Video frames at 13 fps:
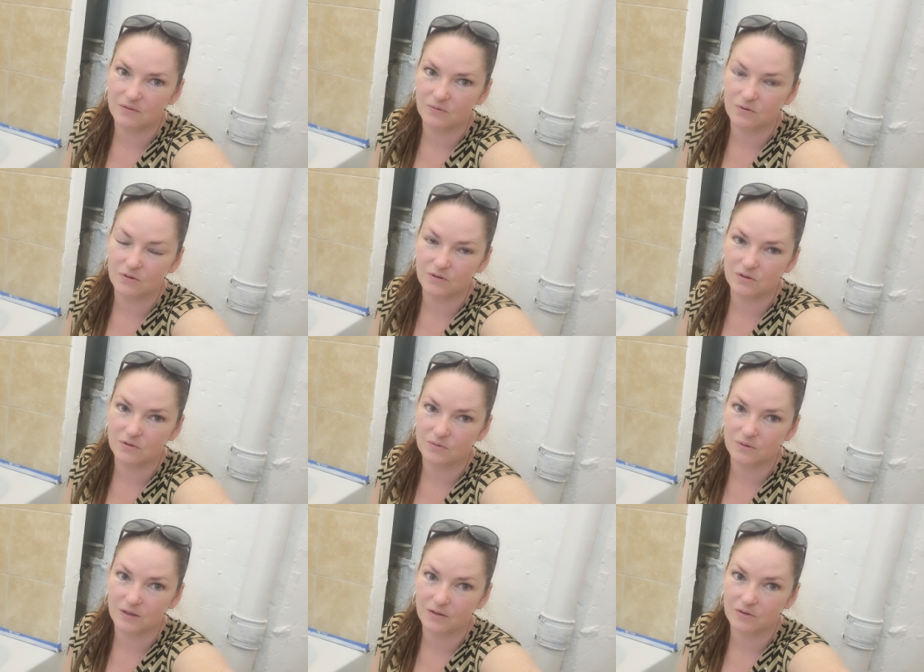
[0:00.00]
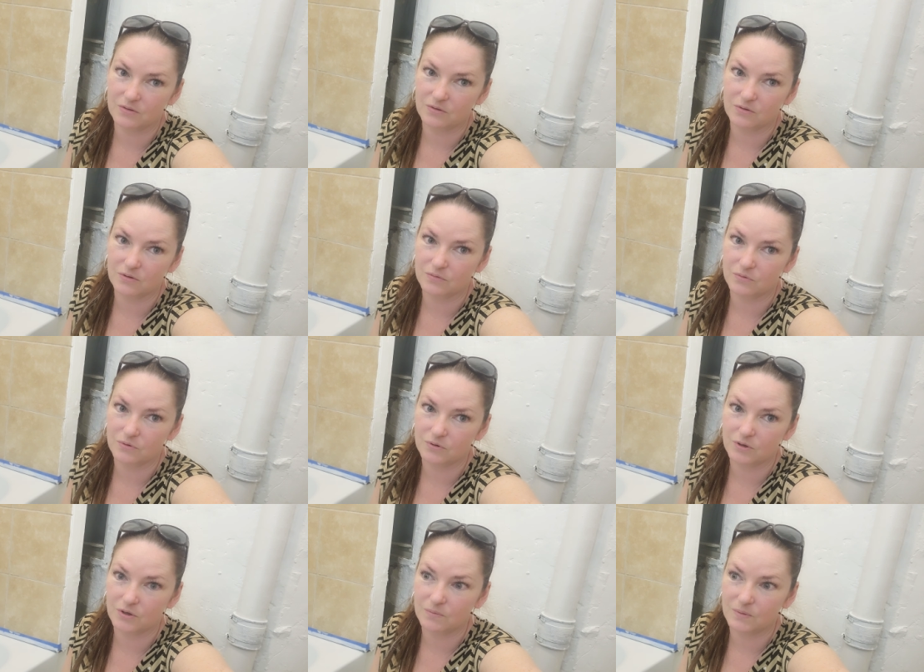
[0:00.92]
in order to do like a 3rd or
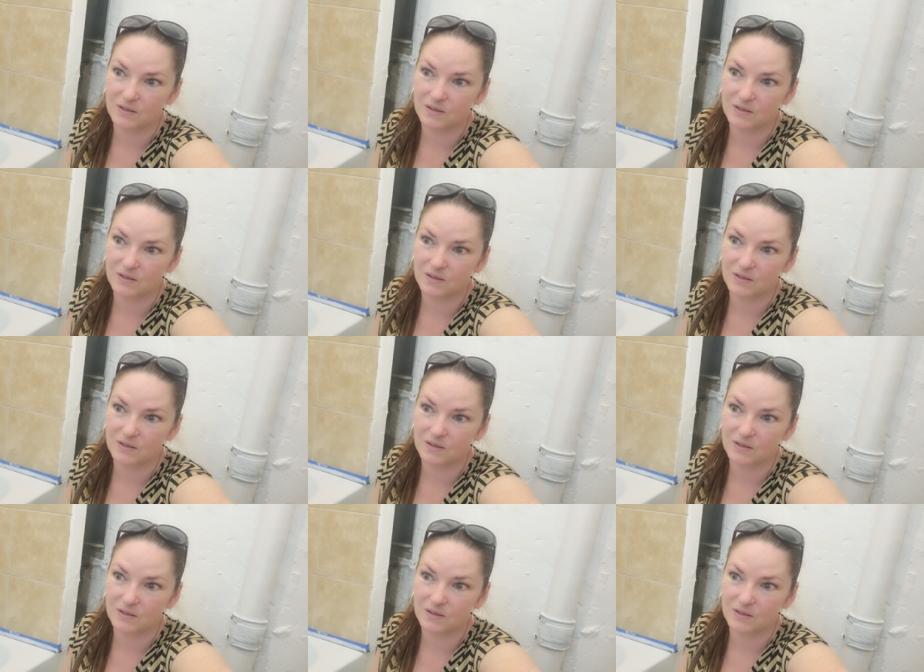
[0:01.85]
4th coat,